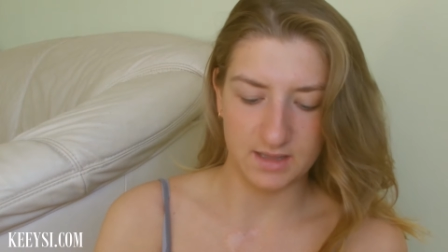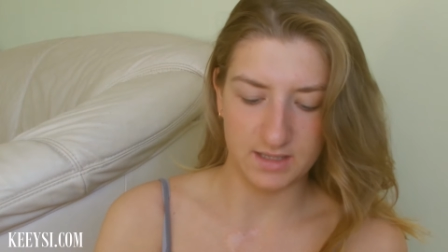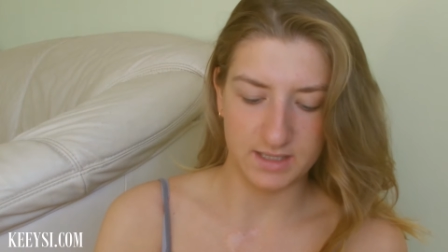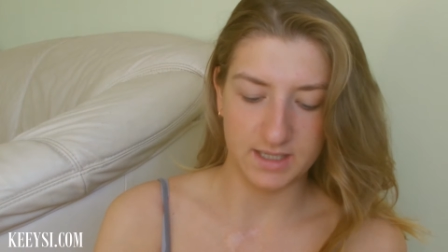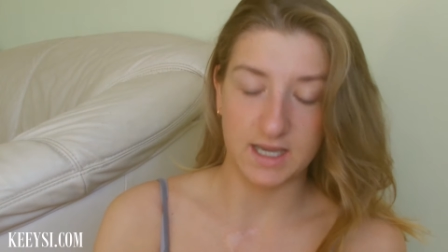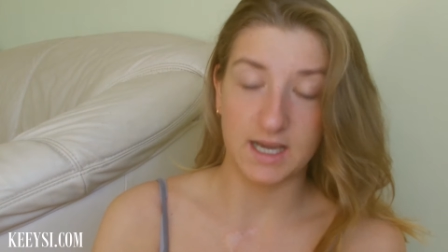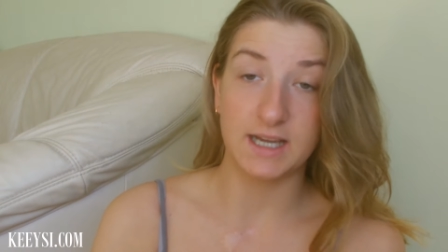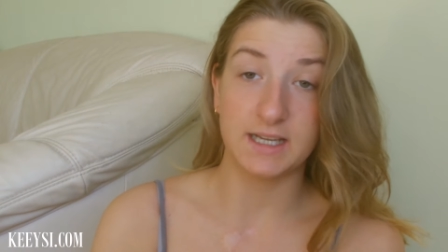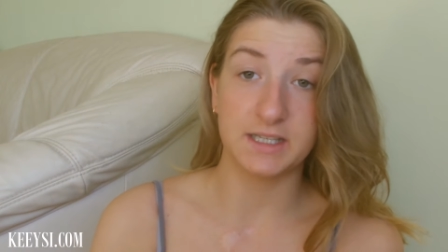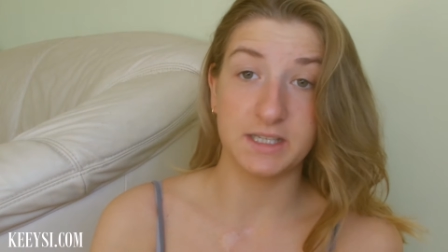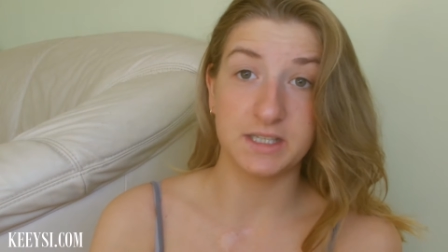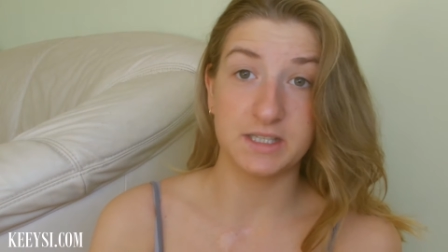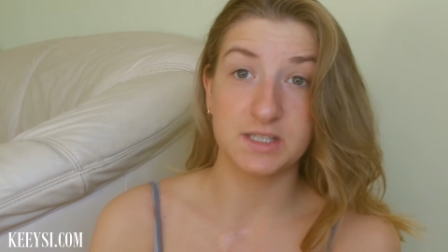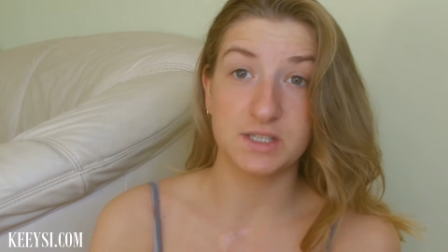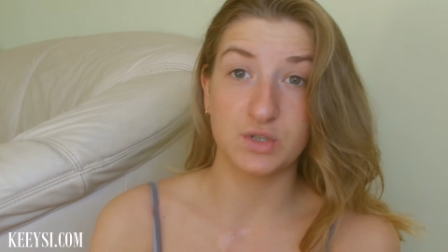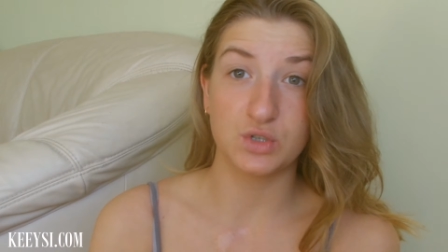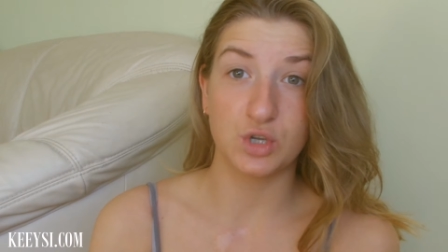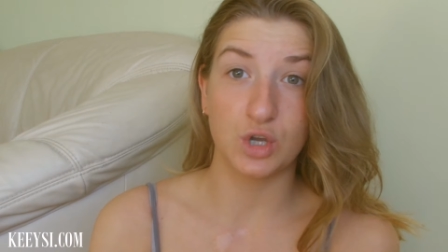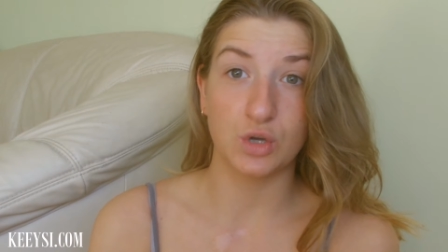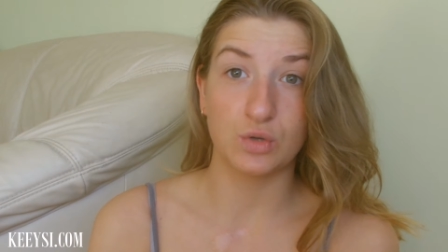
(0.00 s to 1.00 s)
Like, I need
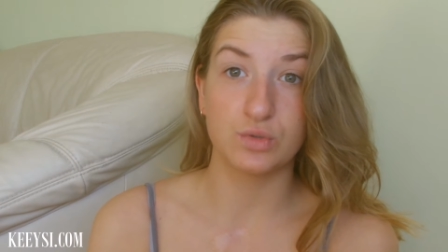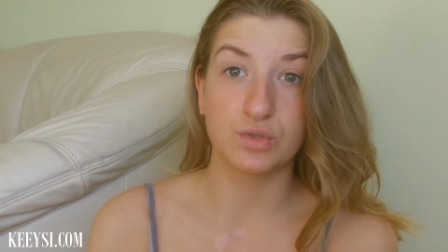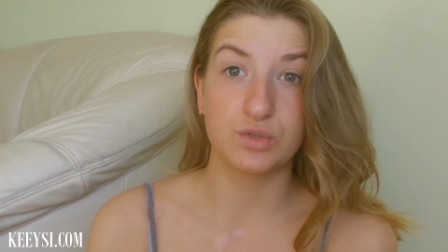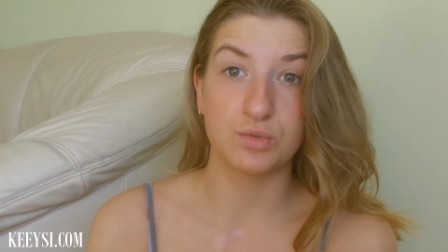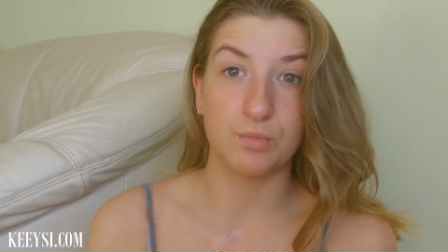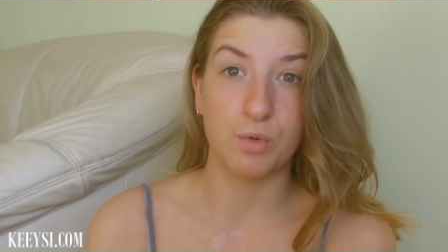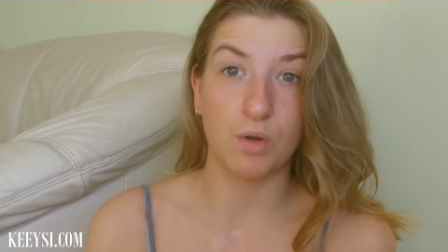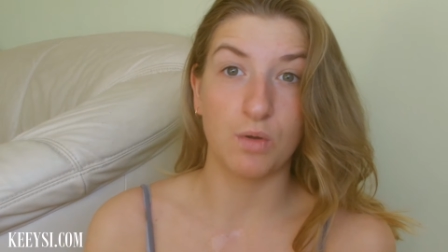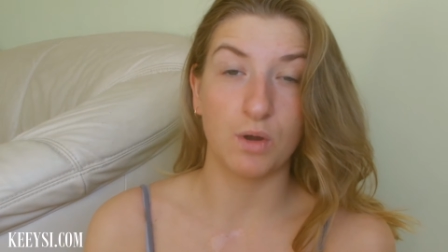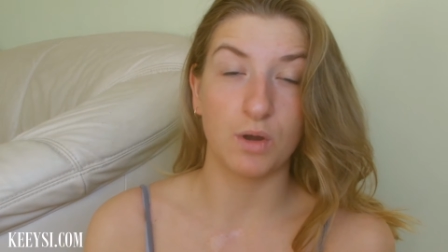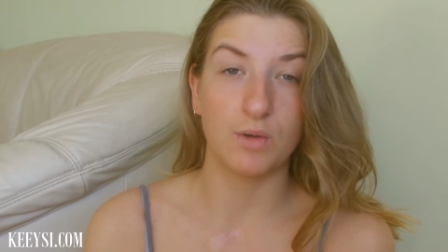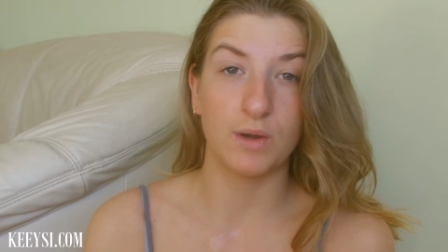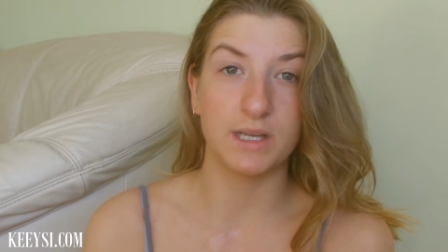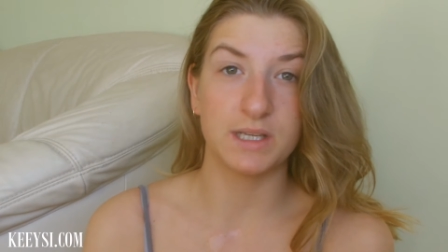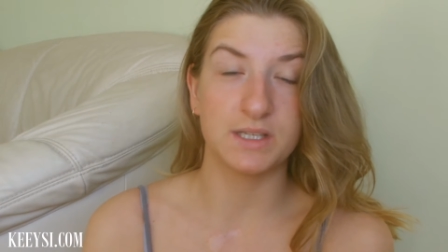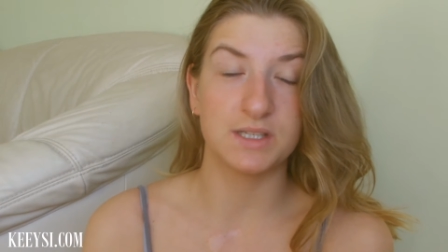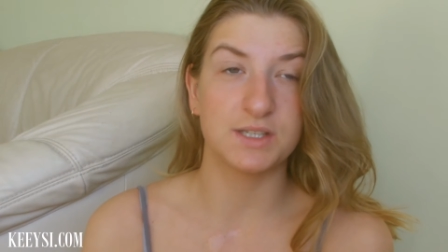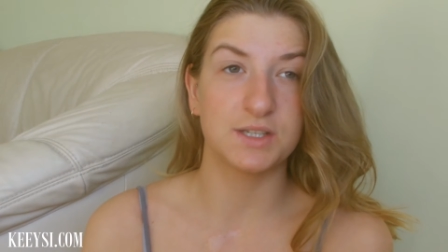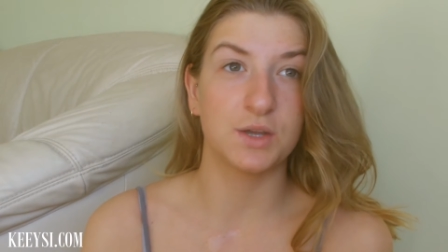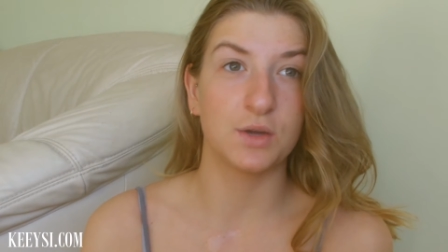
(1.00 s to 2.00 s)
to go tomorrow.
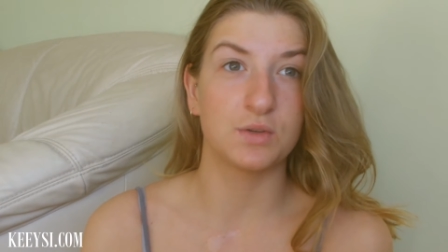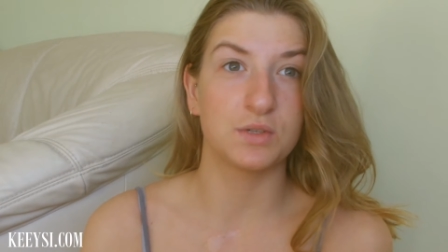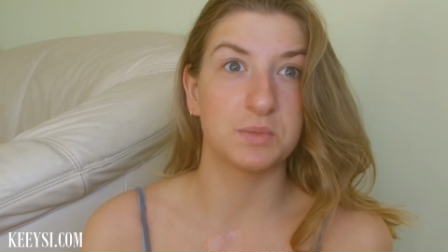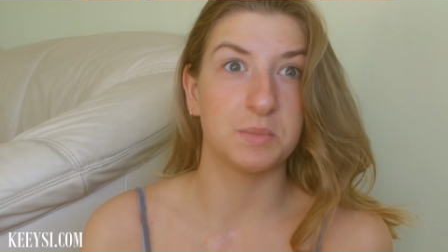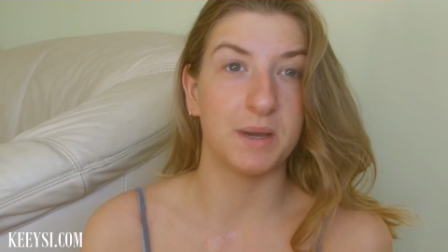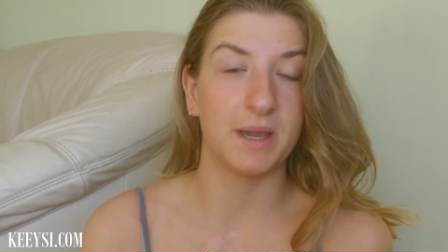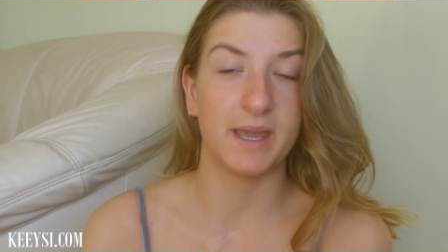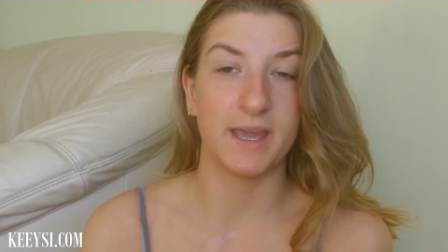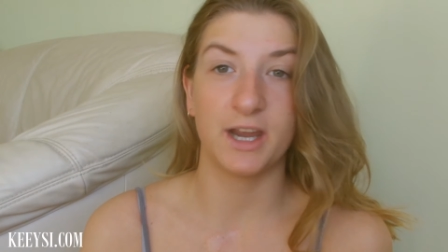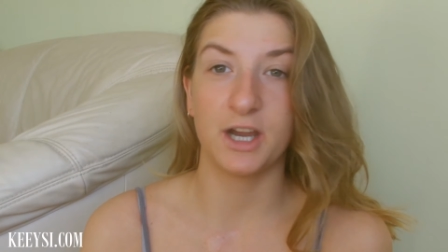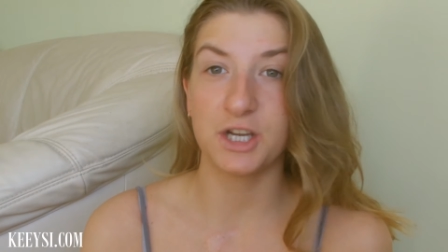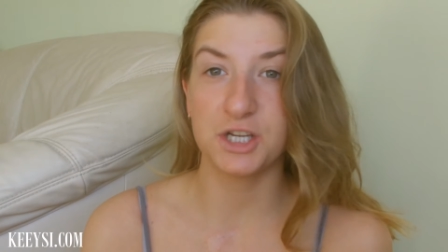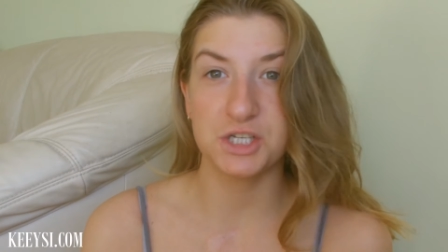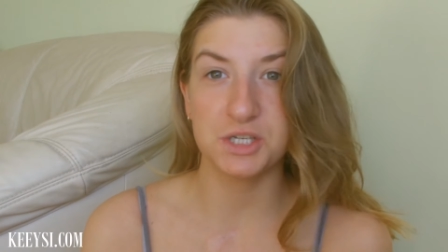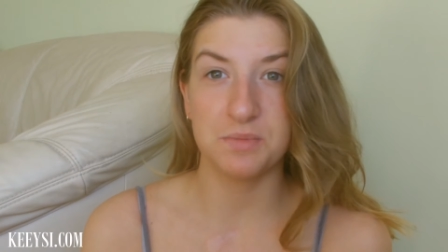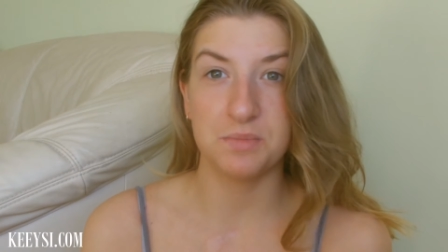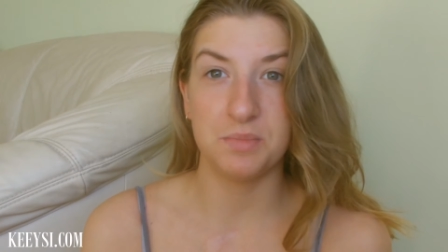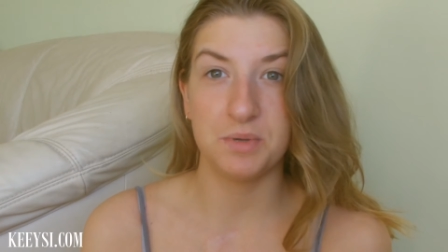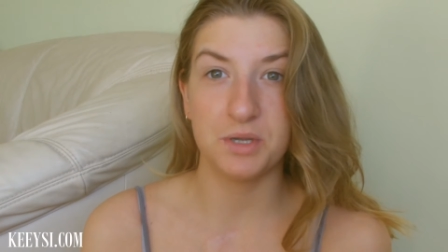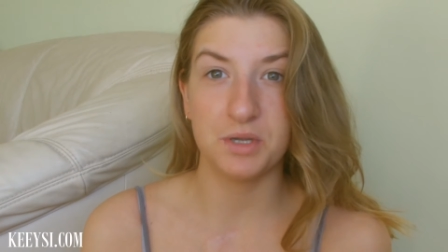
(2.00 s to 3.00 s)
I need to go to buy hair
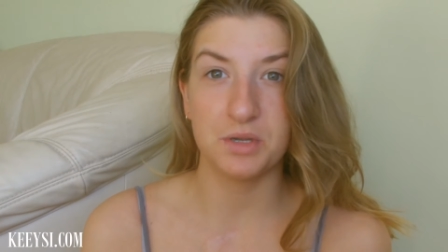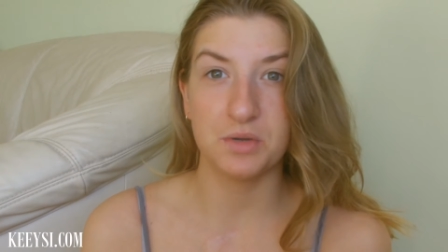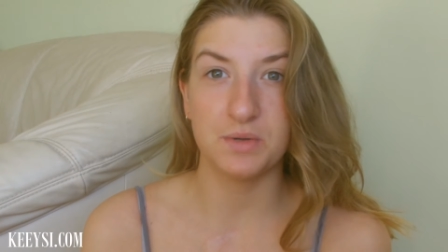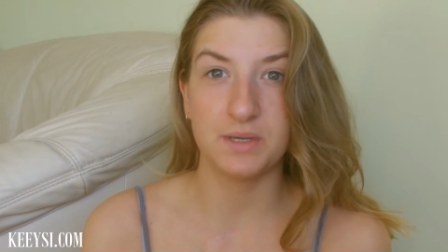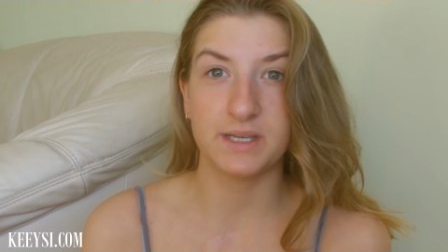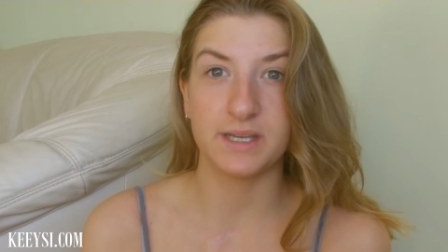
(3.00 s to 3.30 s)
shampoo,